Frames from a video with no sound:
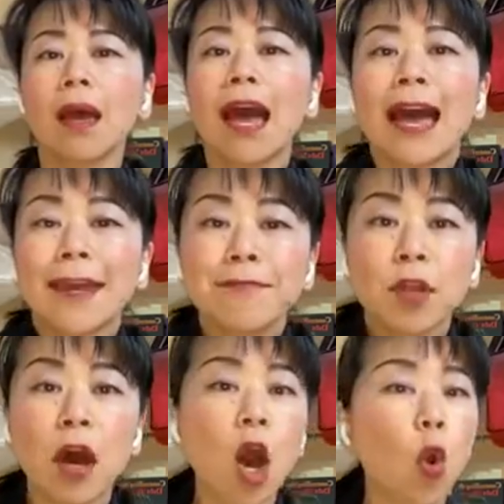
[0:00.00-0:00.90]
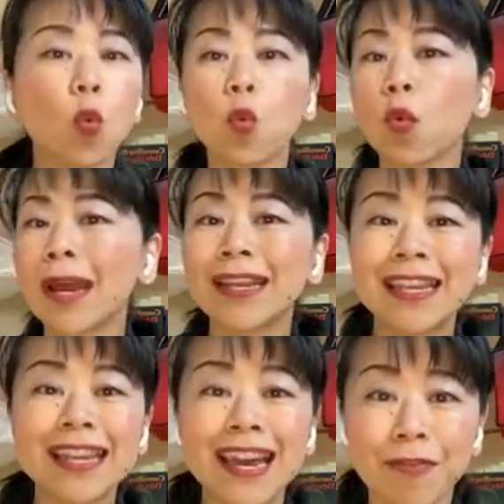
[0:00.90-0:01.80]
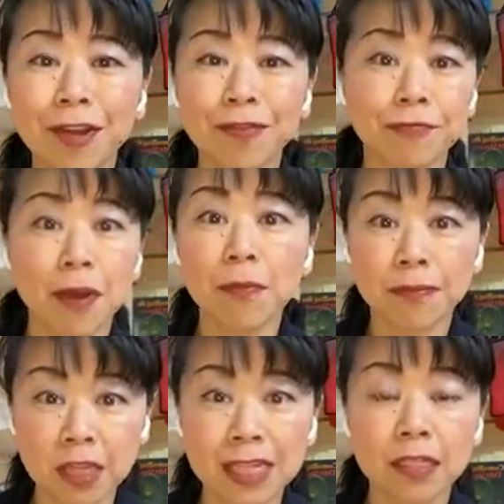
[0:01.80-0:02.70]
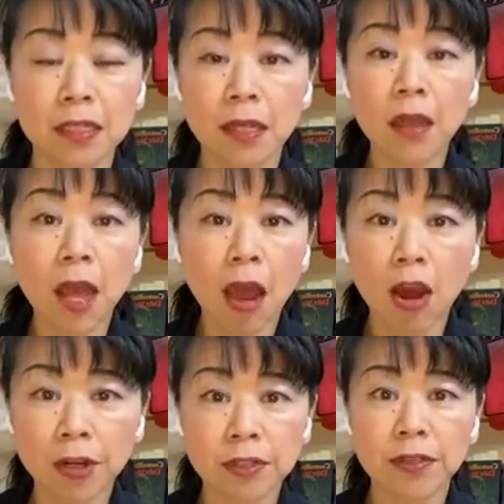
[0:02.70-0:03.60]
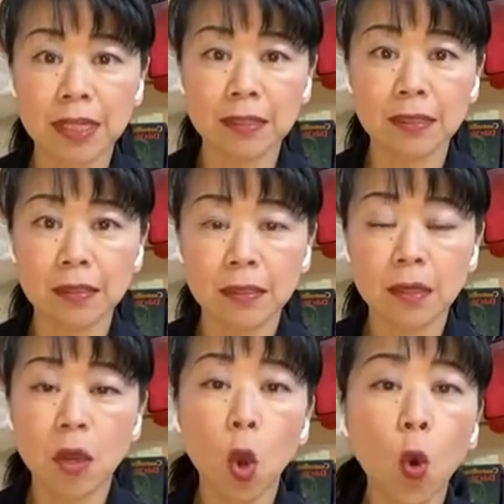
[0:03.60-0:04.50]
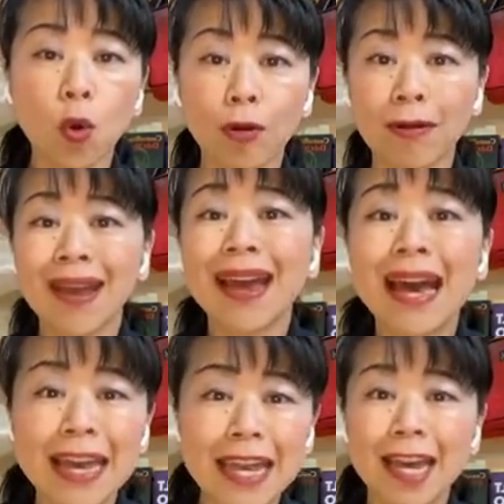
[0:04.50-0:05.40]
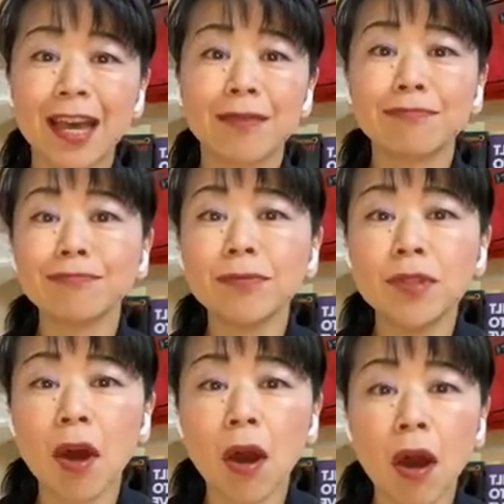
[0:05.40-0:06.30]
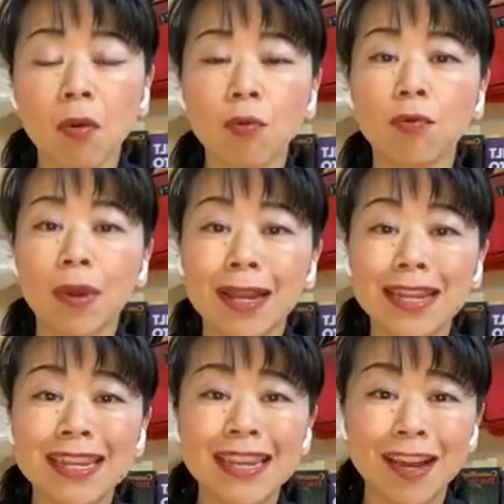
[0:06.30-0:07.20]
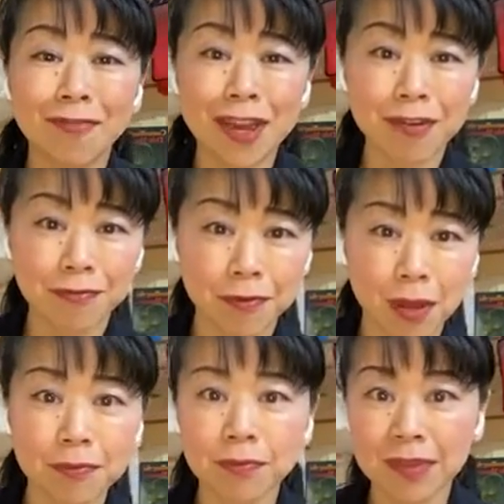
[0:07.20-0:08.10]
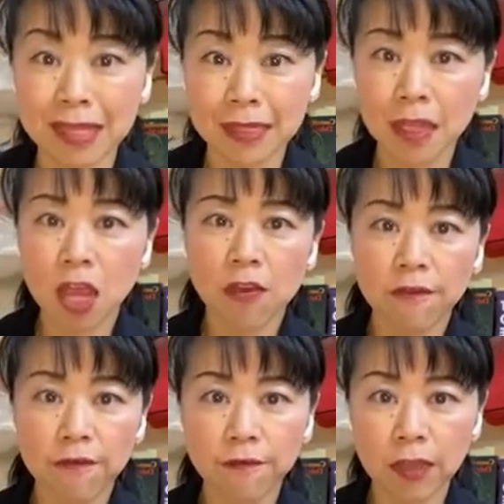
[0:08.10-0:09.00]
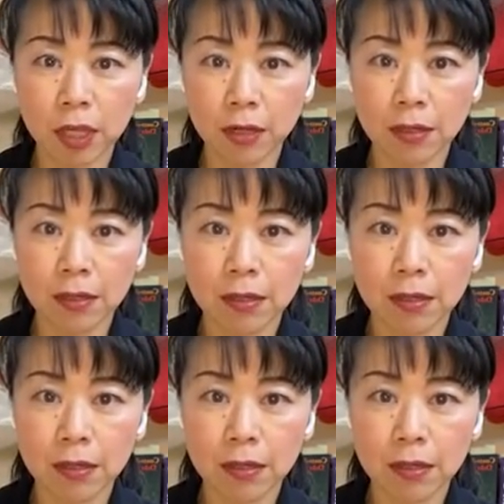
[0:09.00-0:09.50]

I'm not running away from these hard things, or I am not running away from this fear,